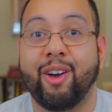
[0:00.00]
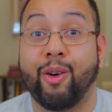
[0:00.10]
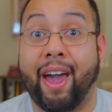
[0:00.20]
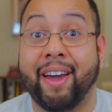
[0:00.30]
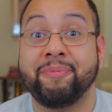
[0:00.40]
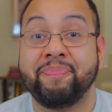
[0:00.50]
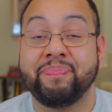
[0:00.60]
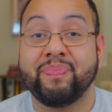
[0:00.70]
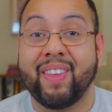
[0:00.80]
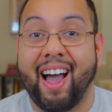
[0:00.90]
Okay,
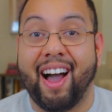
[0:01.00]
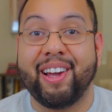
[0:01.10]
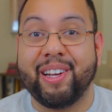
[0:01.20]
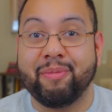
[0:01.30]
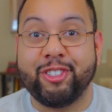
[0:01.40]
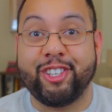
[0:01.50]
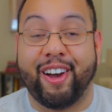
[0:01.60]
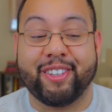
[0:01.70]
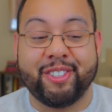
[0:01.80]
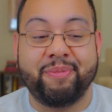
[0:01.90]
I am
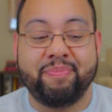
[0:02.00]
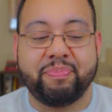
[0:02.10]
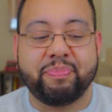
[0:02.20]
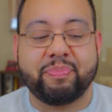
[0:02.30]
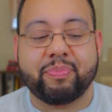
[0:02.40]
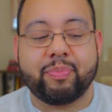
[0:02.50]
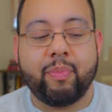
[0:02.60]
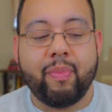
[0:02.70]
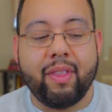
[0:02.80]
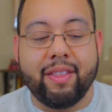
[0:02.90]
shocked.
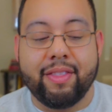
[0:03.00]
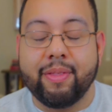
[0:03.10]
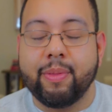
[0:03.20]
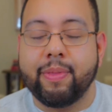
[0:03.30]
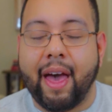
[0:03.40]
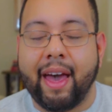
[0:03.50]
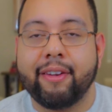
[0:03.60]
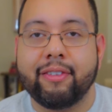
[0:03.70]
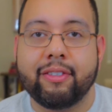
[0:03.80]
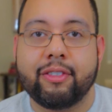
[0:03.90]

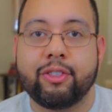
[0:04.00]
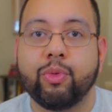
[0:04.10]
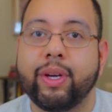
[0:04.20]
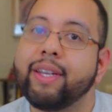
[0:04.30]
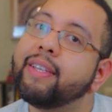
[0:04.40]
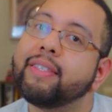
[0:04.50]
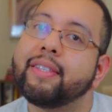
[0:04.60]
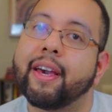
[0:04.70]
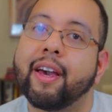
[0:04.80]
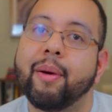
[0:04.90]
That sweetness
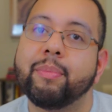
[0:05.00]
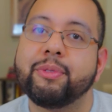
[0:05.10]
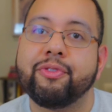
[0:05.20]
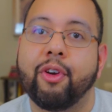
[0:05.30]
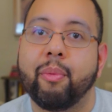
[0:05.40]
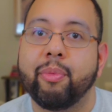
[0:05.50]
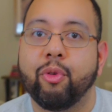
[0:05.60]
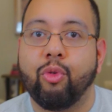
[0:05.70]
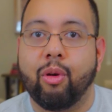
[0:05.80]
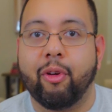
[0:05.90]
that comes from the
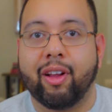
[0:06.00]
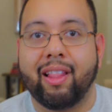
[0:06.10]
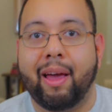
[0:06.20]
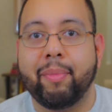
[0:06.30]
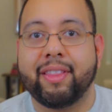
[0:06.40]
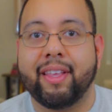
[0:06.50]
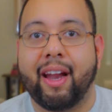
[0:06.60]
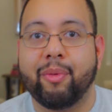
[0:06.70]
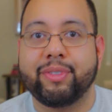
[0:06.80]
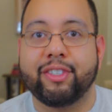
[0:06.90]
warmer climate that
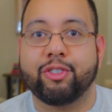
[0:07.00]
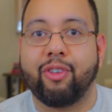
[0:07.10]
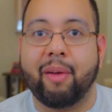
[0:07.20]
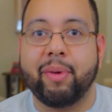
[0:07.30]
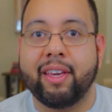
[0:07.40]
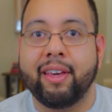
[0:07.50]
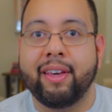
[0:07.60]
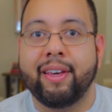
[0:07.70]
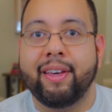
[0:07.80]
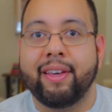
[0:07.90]
I was describing
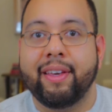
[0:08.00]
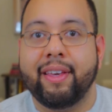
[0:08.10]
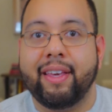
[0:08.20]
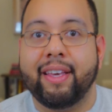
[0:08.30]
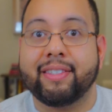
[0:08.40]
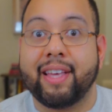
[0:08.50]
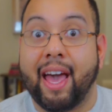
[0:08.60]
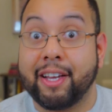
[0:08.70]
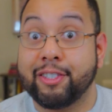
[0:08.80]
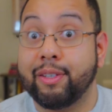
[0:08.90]
is
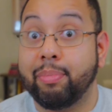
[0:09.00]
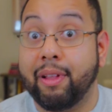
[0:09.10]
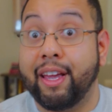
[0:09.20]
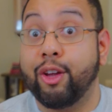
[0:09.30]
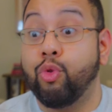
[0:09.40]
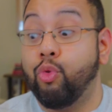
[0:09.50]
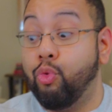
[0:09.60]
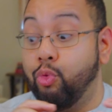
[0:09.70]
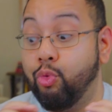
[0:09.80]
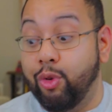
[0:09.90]
actually playing
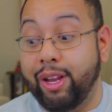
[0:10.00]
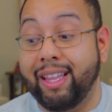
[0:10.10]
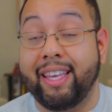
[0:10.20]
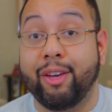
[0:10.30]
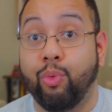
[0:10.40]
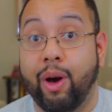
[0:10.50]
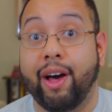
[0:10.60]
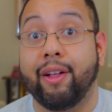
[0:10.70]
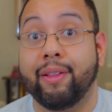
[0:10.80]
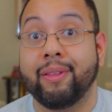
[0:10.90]
really
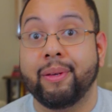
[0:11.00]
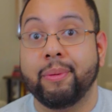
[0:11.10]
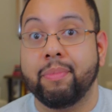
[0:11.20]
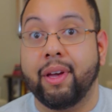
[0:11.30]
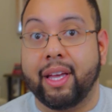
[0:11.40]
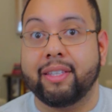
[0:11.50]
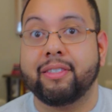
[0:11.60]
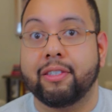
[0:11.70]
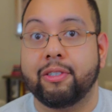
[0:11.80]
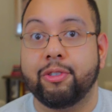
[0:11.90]
well
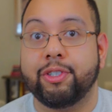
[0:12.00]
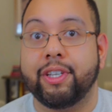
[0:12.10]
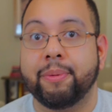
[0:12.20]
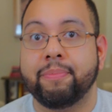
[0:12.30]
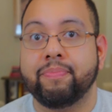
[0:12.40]
against the sushi.